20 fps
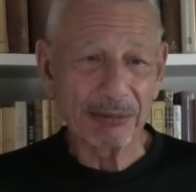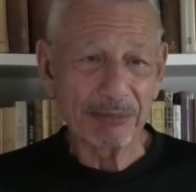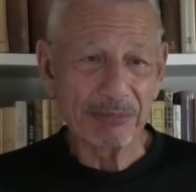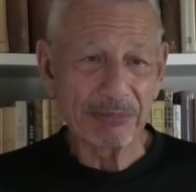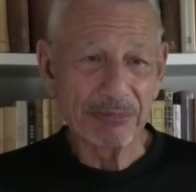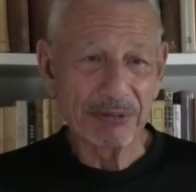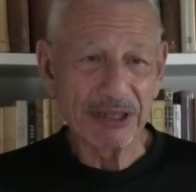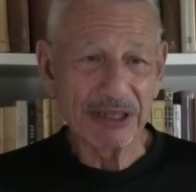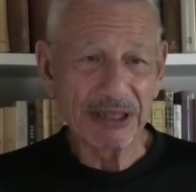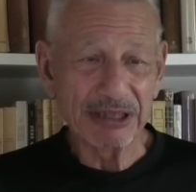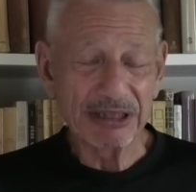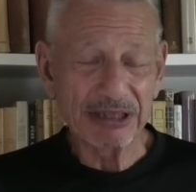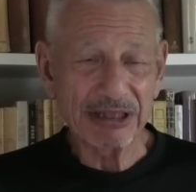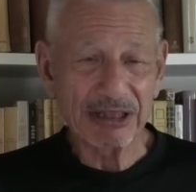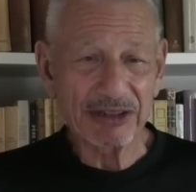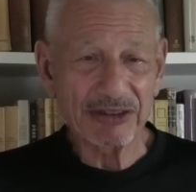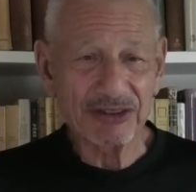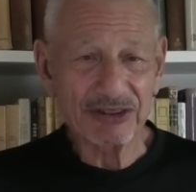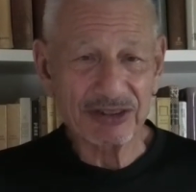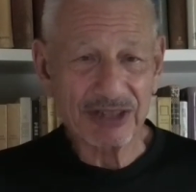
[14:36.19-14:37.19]
be
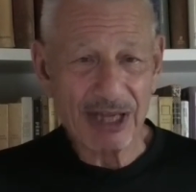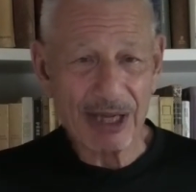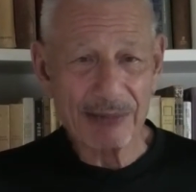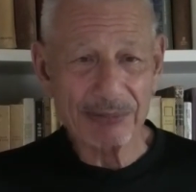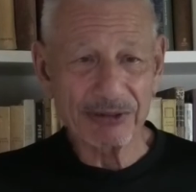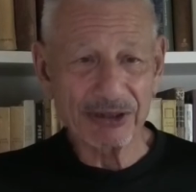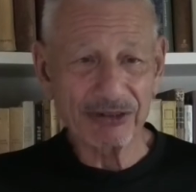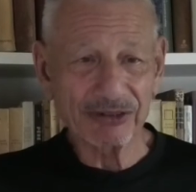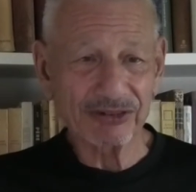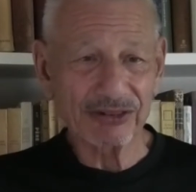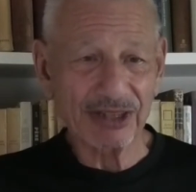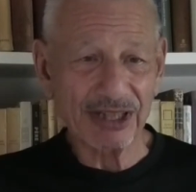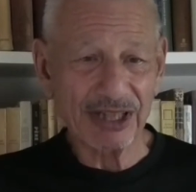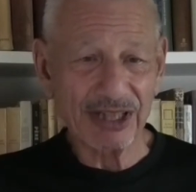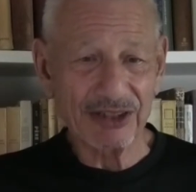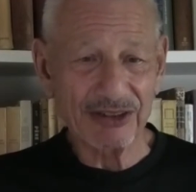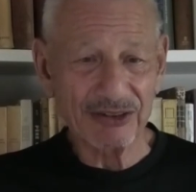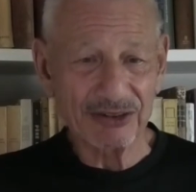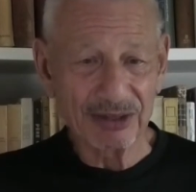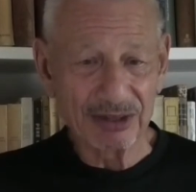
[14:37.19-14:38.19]
established
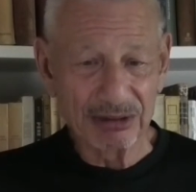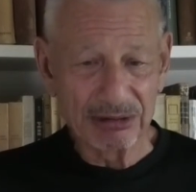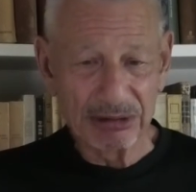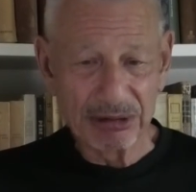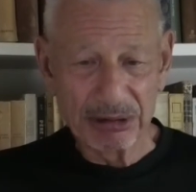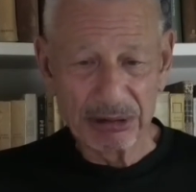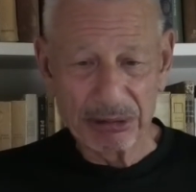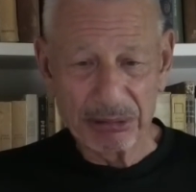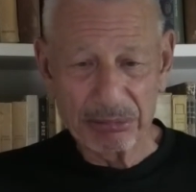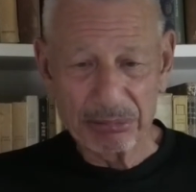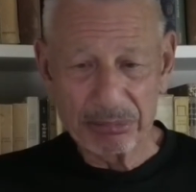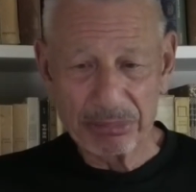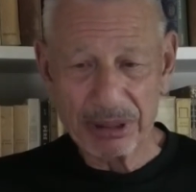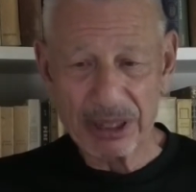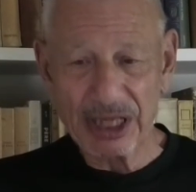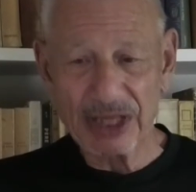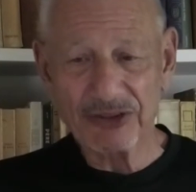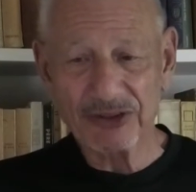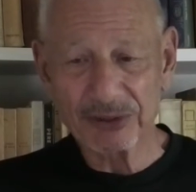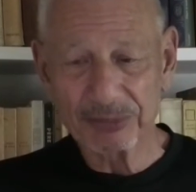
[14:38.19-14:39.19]
as
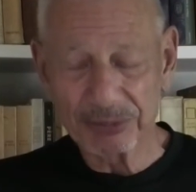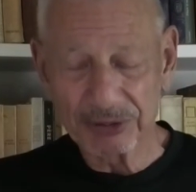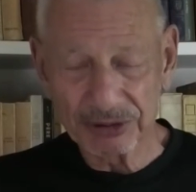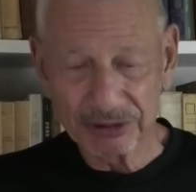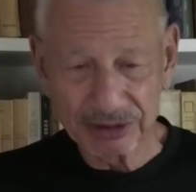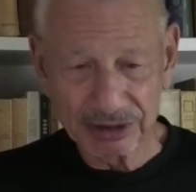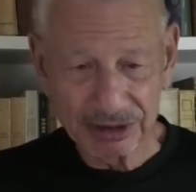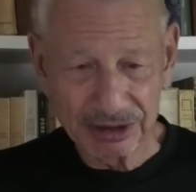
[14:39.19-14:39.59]
possible